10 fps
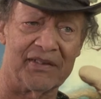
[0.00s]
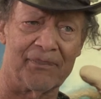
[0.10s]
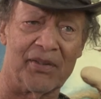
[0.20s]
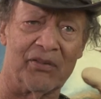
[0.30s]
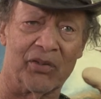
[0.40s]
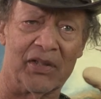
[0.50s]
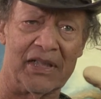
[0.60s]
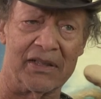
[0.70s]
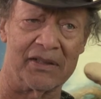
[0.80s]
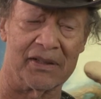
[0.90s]
something really
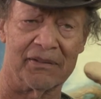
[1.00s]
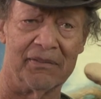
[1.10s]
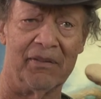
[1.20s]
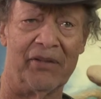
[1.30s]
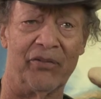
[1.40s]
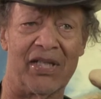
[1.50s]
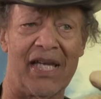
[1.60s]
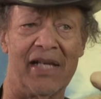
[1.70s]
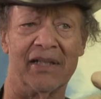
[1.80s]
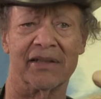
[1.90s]
good, and we
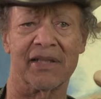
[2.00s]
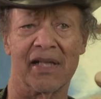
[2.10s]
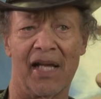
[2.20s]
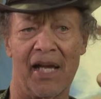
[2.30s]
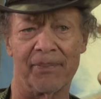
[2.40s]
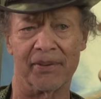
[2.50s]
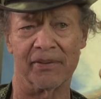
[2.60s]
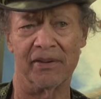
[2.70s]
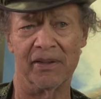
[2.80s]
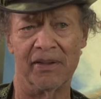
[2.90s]
can't let that happen.